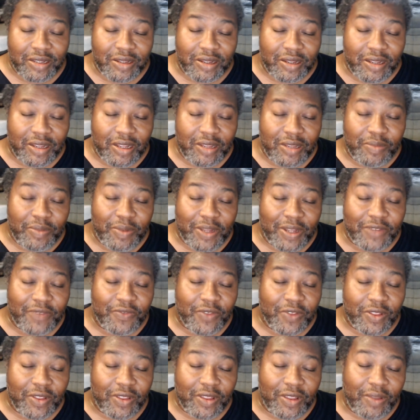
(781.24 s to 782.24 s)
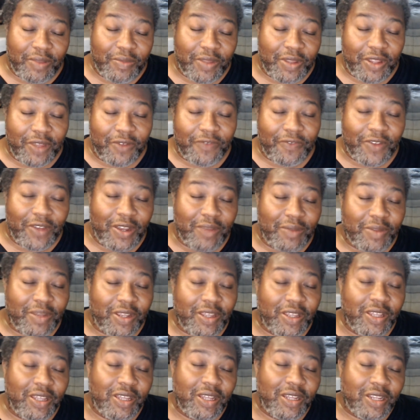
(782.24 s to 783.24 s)
as best for them and their
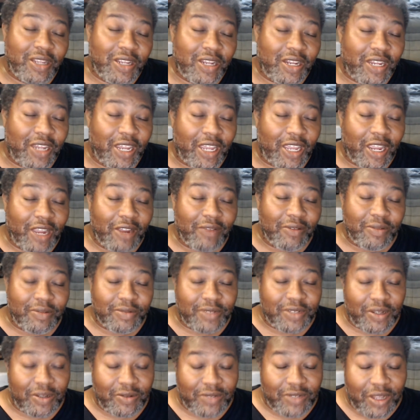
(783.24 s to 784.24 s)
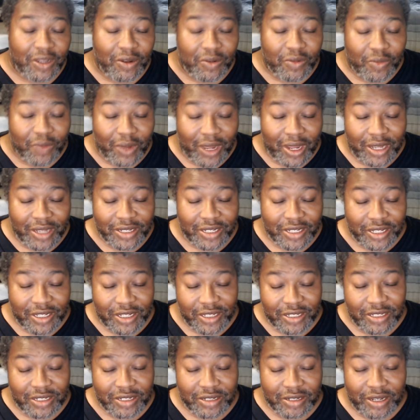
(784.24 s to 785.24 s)
family and take care of themselves health-wise and
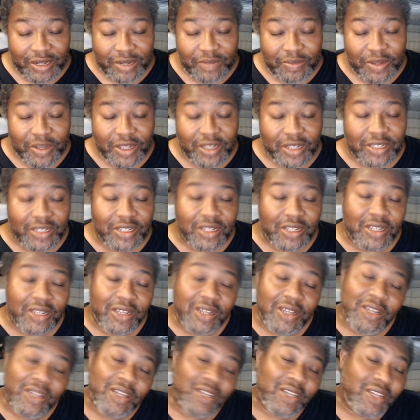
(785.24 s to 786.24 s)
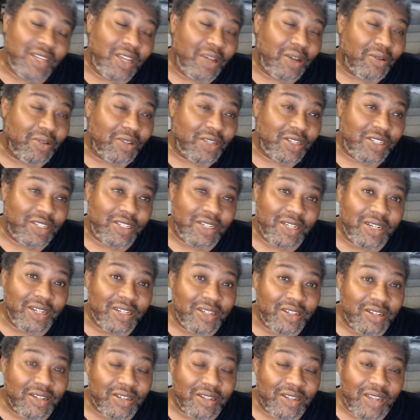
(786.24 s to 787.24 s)
this shit. Because, this shit
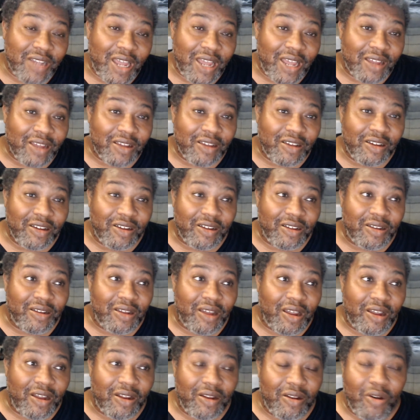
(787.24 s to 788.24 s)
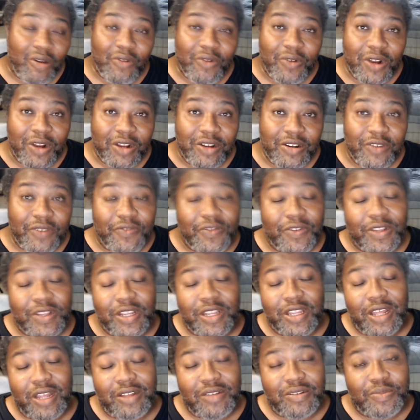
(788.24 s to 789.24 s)
is not good. Over
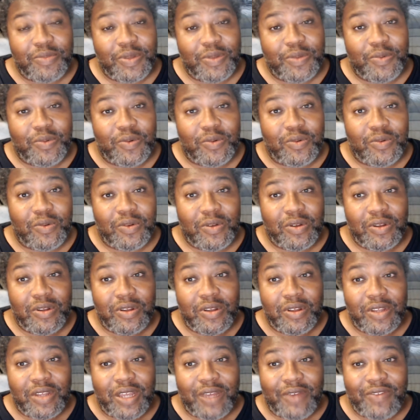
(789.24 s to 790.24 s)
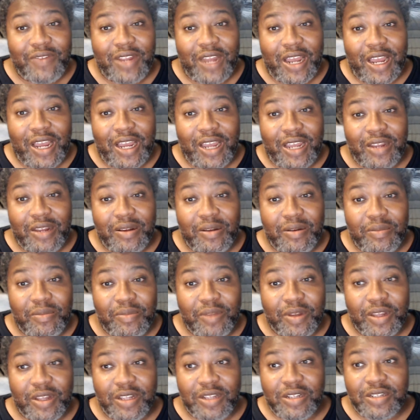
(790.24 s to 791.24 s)
150,000 people have died
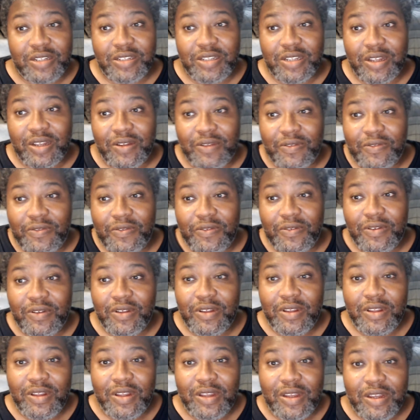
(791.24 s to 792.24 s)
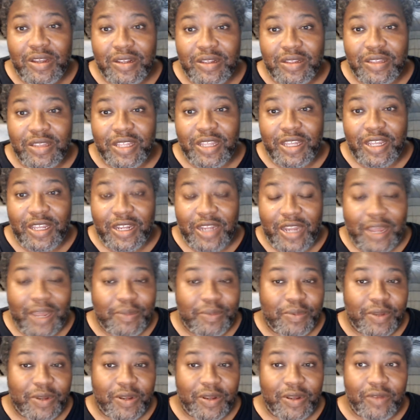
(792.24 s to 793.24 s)
because of the
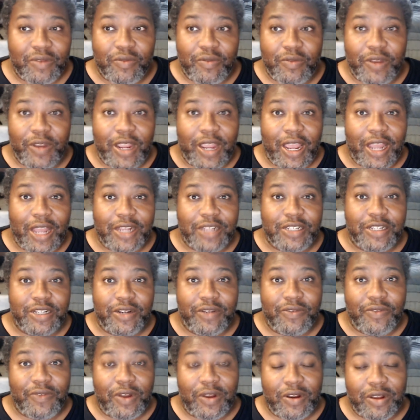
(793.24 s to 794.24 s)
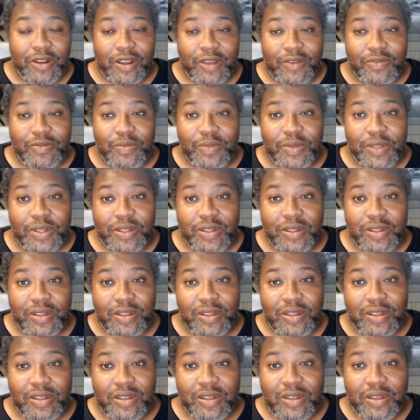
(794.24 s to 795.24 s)
inept reaction of our government
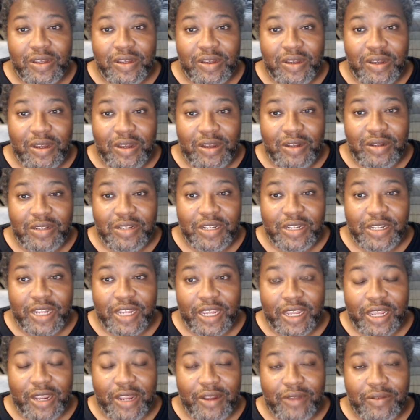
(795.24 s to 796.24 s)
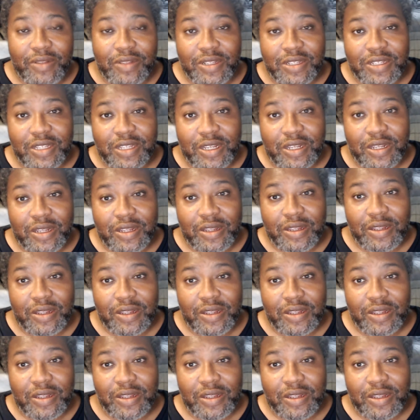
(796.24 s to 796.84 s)
to take care of this thing.